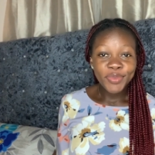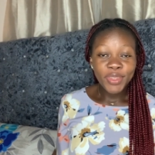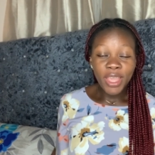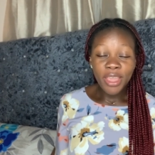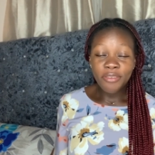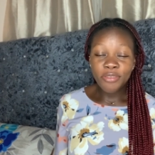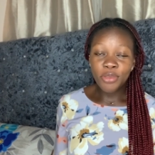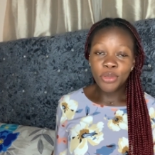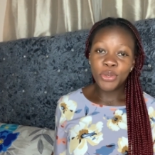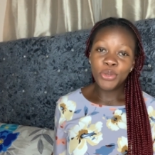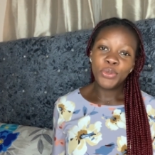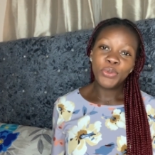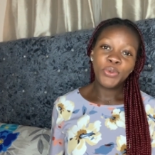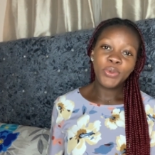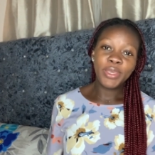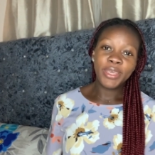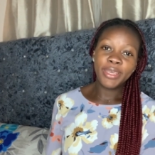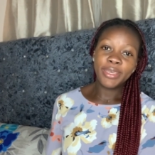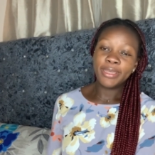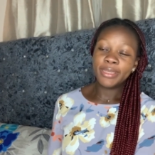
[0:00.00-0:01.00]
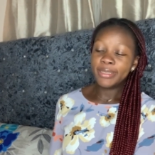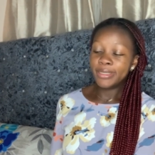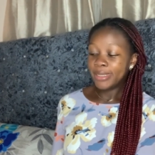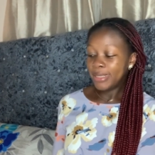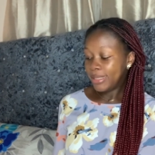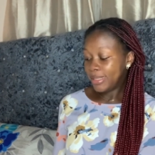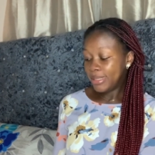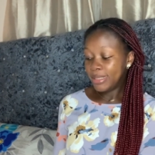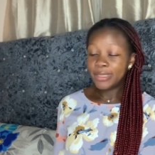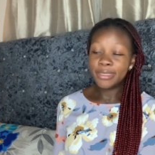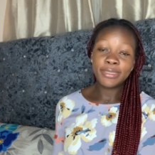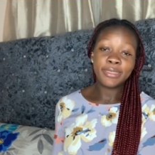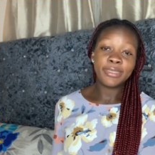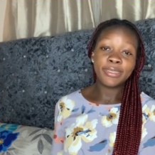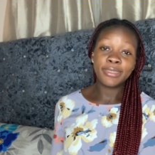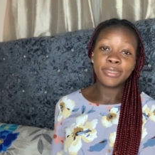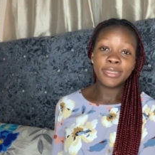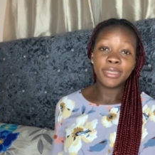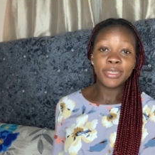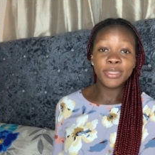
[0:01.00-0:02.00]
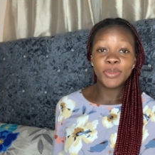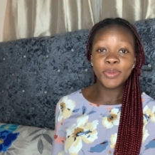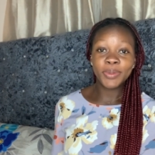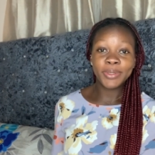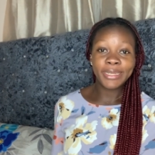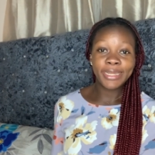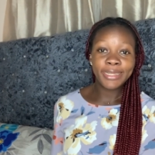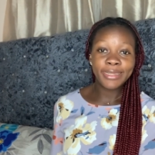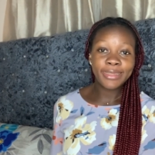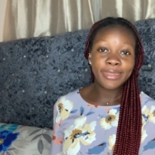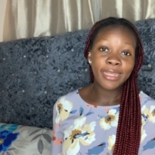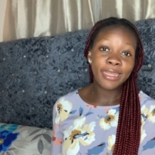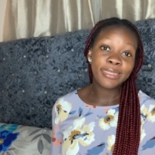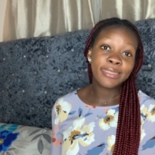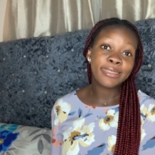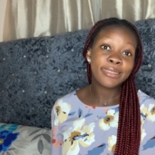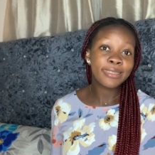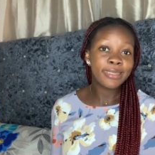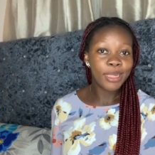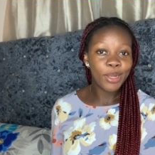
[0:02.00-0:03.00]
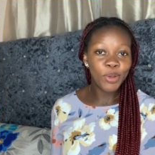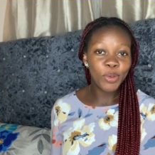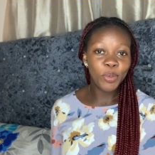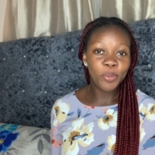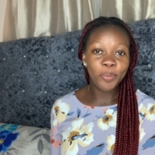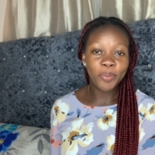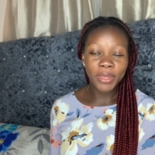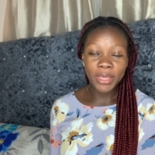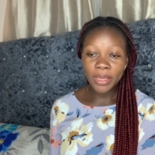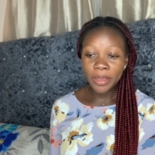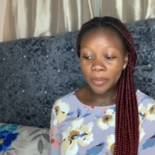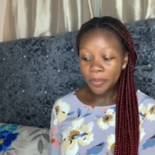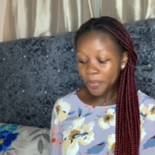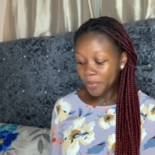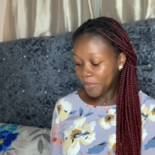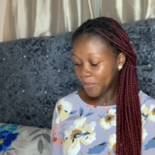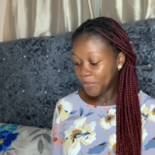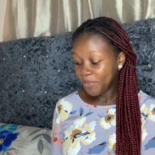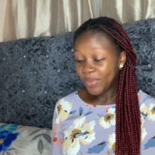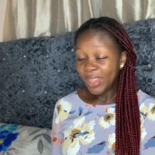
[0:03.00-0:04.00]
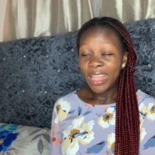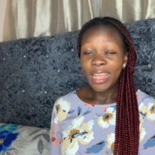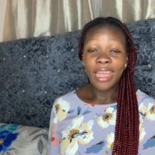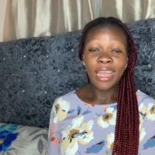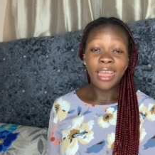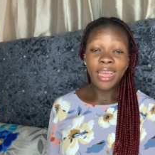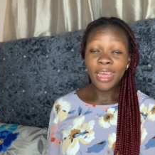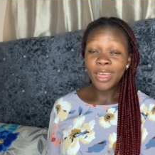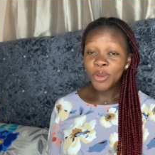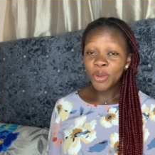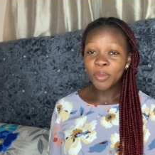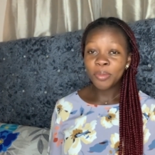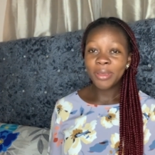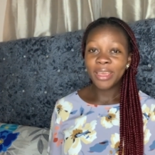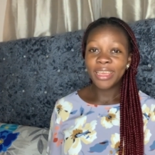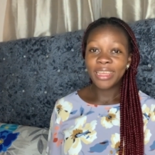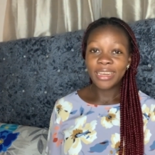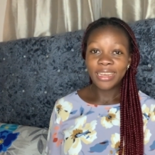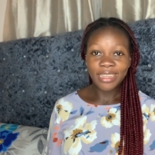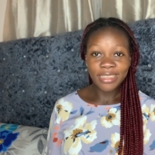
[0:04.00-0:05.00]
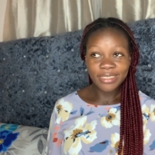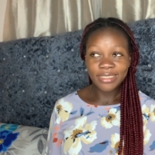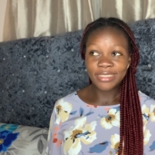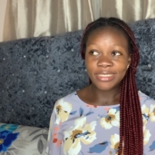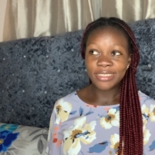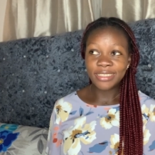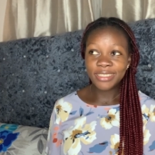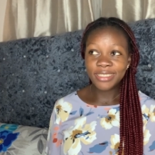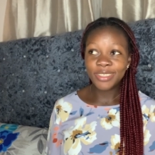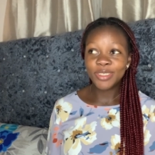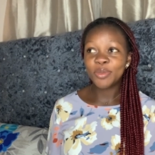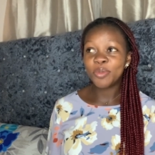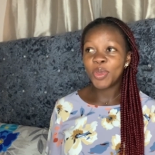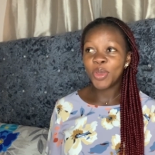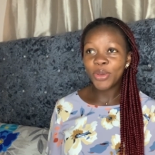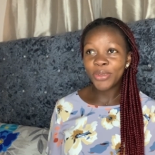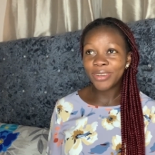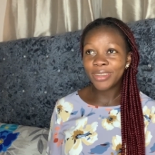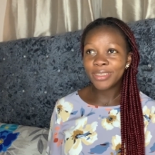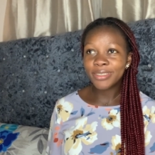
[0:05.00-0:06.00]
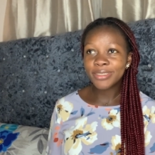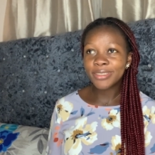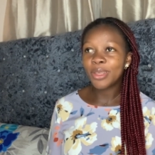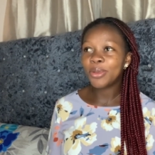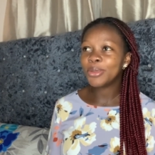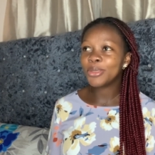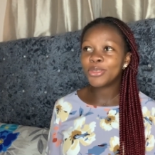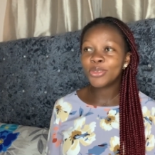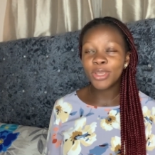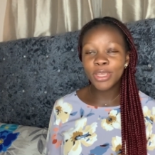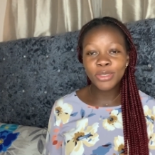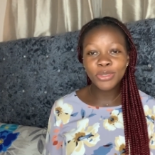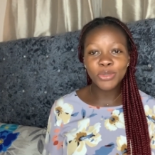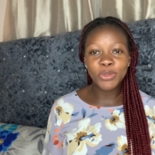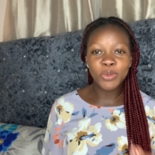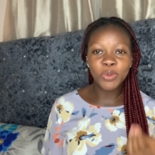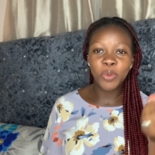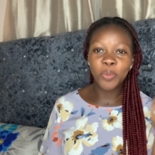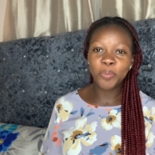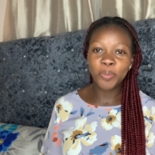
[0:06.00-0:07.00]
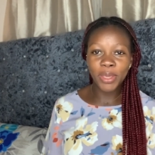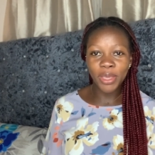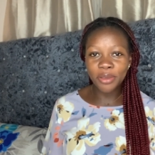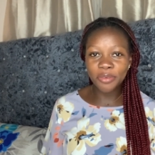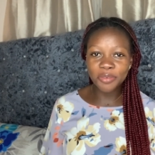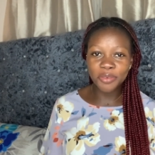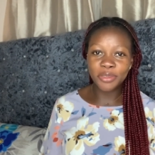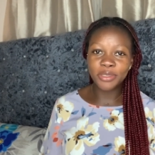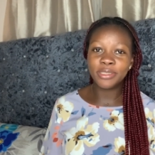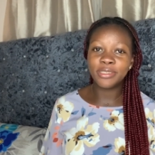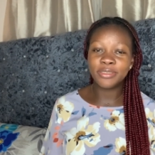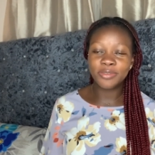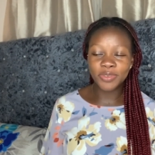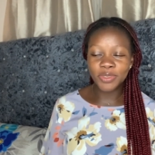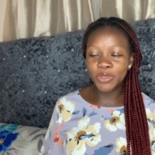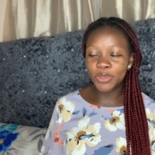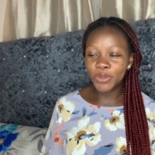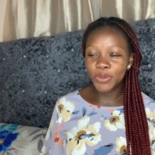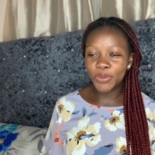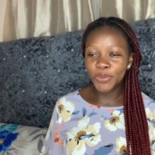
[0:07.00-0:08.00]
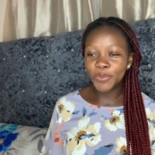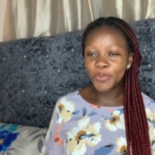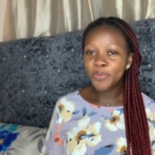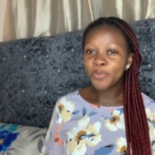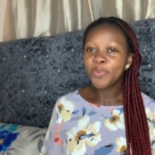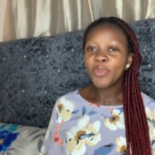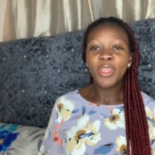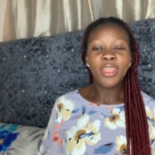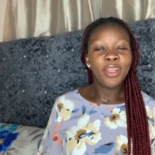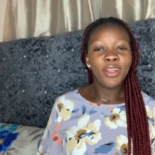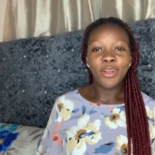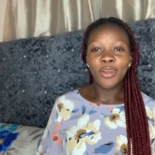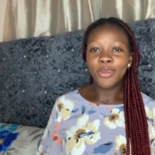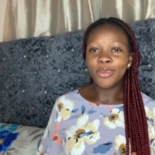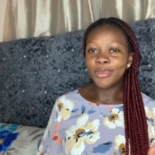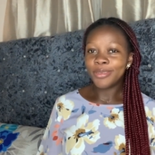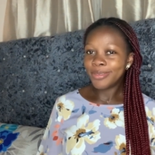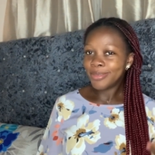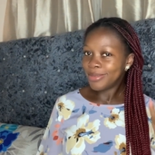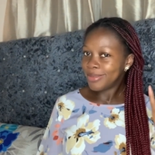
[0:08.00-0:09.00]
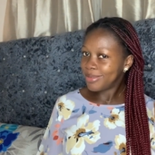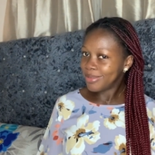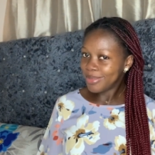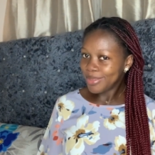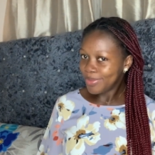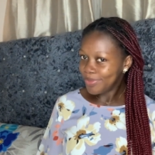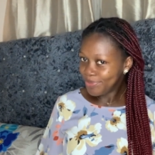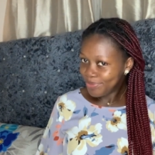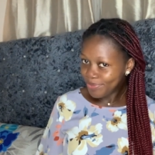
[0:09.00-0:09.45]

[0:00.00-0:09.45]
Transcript: if you're new here then this is antoinette that's salon babe i had on my glasses to be honest i was trying to look pink for this video because